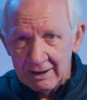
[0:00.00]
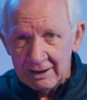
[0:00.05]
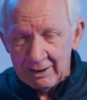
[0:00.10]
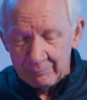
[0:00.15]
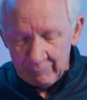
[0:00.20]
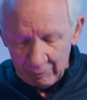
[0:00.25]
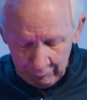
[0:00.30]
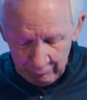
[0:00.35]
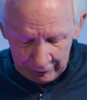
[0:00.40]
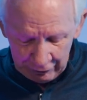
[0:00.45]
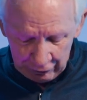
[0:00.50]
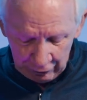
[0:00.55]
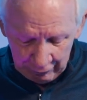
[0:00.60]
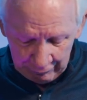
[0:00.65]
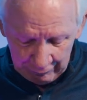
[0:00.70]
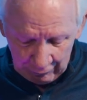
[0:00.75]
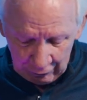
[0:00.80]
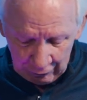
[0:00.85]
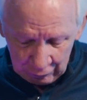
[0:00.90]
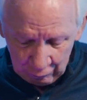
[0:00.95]
Let me read you the
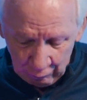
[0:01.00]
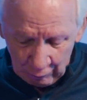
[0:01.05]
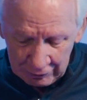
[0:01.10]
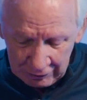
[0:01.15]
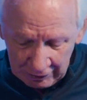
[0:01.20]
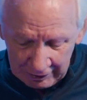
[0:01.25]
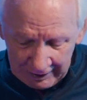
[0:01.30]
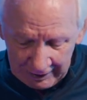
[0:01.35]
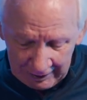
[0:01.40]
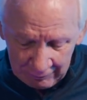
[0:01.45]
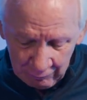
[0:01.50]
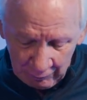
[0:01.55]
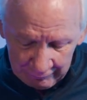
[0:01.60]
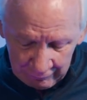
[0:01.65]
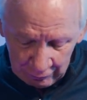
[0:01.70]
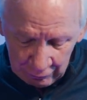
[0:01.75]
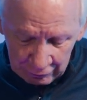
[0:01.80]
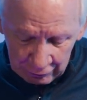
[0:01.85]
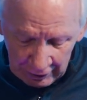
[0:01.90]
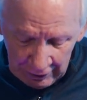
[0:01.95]
verse once again.
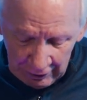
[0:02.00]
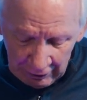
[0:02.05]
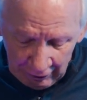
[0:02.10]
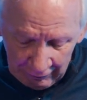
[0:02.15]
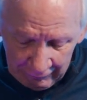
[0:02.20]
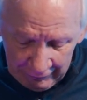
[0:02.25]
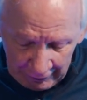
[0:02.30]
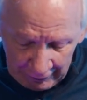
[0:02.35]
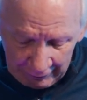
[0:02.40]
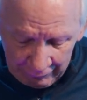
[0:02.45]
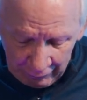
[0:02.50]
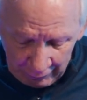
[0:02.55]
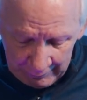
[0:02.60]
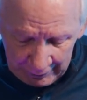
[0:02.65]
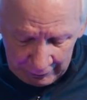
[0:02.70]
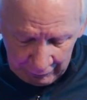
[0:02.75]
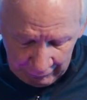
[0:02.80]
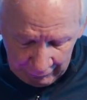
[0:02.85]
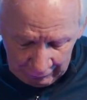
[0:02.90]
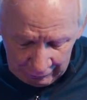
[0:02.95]
We've used a very
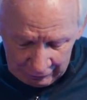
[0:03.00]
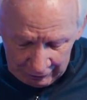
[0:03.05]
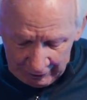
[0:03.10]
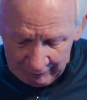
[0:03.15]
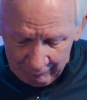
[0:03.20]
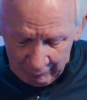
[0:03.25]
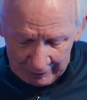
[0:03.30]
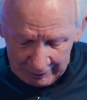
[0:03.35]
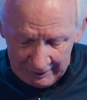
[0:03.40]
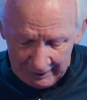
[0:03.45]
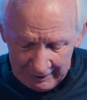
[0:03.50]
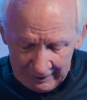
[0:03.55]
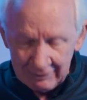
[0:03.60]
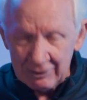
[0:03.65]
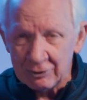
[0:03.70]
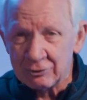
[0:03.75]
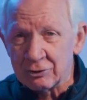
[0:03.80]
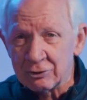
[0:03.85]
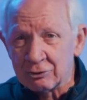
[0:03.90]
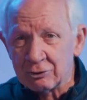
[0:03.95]
familiar verse every day.
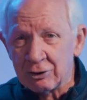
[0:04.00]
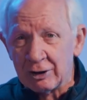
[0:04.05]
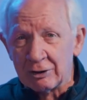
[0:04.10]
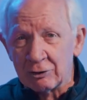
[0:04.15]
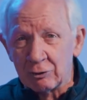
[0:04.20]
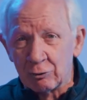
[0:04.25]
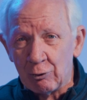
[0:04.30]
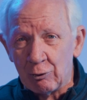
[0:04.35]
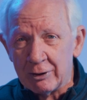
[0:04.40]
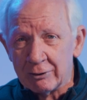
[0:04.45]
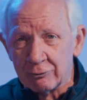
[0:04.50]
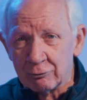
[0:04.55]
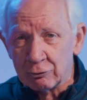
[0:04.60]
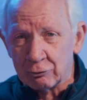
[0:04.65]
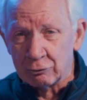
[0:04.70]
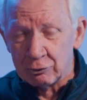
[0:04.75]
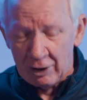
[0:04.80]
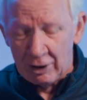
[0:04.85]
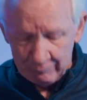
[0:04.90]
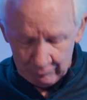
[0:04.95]
This is 2
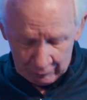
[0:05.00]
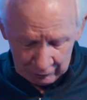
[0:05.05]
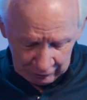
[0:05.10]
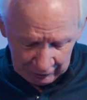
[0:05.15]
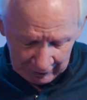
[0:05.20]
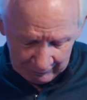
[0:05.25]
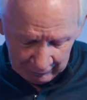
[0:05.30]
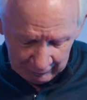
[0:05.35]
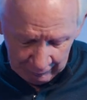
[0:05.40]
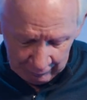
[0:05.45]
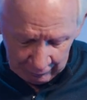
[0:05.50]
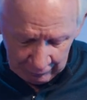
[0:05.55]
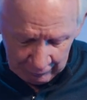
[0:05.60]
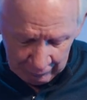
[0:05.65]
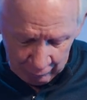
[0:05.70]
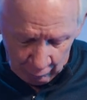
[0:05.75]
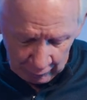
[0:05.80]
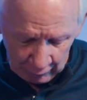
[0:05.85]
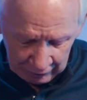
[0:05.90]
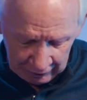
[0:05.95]
Chronicles chapter 7, verse
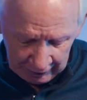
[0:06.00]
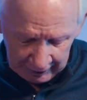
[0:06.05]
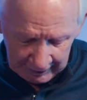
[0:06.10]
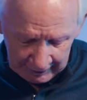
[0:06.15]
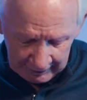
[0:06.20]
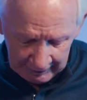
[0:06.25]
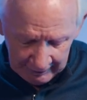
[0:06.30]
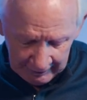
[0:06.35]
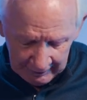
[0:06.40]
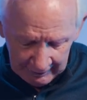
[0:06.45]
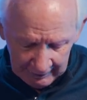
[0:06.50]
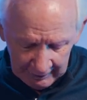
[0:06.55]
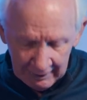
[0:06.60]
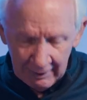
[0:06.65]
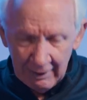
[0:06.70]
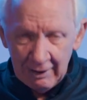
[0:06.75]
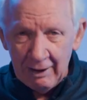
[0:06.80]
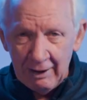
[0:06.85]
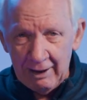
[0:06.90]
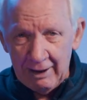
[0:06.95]
14.
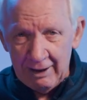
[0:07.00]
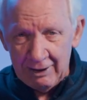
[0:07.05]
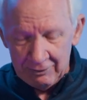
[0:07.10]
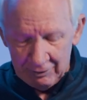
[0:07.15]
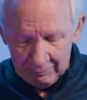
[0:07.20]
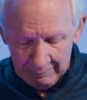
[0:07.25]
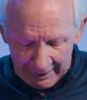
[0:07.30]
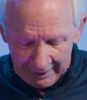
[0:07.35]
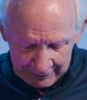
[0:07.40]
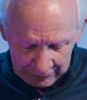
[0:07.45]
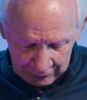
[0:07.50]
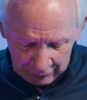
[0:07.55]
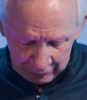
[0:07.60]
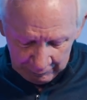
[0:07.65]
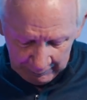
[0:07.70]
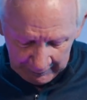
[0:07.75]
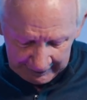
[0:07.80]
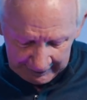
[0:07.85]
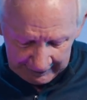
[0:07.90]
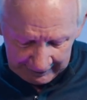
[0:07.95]
And the Master
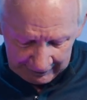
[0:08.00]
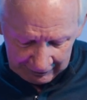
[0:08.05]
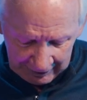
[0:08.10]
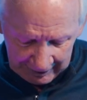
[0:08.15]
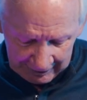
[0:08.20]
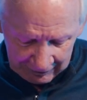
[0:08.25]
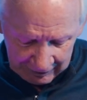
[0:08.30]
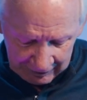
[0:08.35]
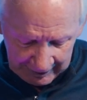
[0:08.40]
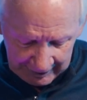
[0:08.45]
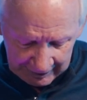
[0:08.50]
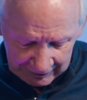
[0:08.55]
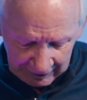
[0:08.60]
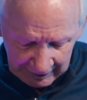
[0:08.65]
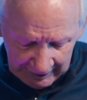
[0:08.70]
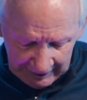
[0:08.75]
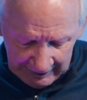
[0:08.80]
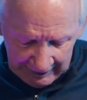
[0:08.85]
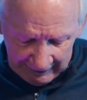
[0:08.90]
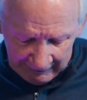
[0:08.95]
speaking says this,
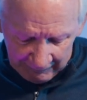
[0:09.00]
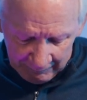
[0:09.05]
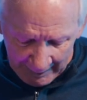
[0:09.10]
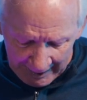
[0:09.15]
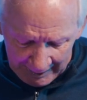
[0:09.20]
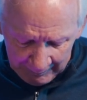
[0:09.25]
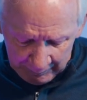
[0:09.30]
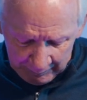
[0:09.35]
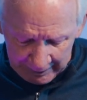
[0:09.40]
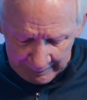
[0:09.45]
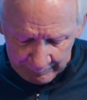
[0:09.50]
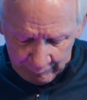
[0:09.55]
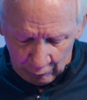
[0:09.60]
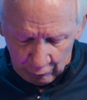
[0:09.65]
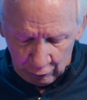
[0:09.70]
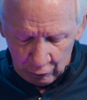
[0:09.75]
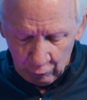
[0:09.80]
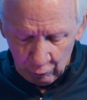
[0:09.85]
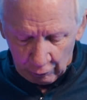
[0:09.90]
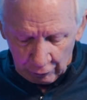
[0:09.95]
"If my
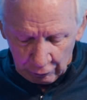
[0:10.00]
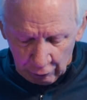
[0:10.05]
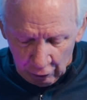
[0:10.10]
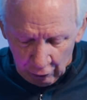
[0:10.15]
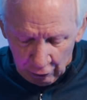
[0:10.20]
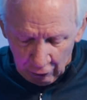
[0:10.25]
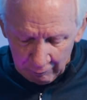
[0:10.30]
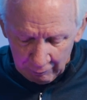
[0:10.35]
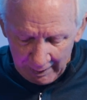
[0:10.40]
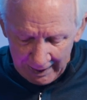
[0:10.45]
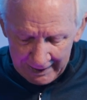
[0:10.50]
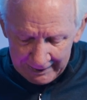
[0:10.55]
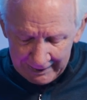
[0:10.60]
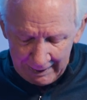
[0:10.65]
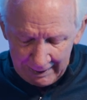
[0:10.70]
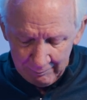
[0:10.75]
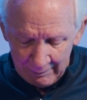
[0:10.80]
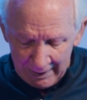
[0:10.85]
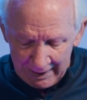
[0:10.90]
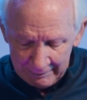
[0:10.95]
people who are called by
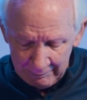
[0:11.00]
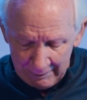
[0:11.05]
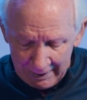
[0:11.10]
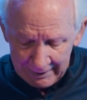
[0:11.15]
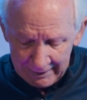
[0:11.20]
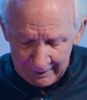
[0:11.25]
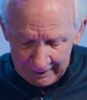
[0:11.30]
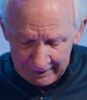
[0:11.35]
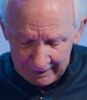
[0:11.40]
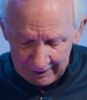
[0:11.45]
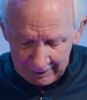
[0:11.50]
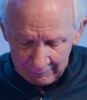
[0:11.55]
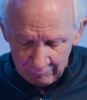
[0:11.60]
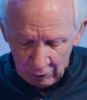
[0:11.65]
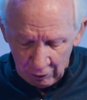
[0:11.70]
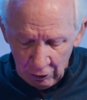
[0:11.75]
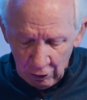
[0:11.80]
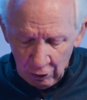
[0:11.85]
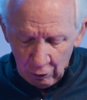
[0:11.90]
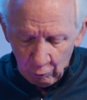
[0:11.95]
my
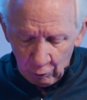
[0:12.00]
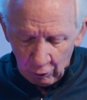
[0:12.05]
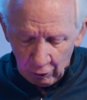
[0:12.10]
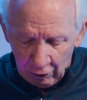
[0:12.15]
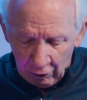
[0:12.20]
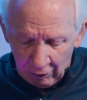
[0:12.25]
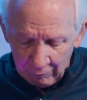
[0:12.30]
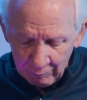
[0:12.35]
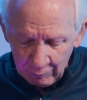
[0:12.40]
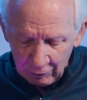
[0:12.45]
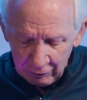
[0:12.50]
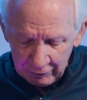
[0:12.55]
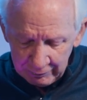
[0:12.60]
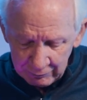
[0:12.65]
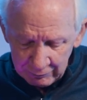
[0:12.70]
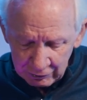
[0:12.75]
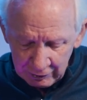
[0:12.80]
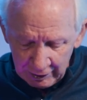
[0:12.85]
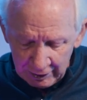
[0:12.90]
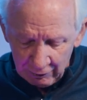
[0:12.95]
name will humble
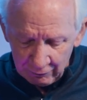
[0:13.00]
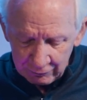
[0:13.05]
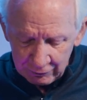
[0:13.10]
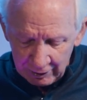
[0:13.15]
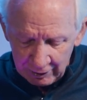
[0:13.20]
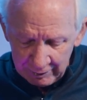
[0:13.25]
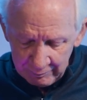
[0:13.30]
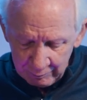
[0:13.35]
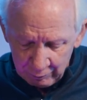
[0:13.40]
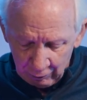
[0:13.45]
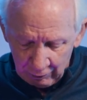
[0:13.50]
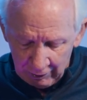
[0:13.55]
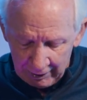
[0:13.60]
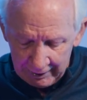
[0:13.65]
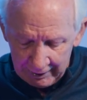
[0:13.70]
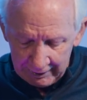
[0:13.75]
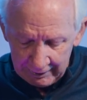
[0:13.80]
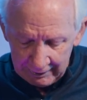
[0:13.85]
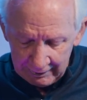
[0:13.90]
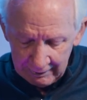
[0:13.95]
themselves and
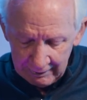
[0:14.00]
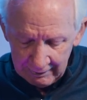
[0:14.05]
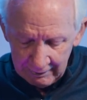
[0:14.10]
pray,"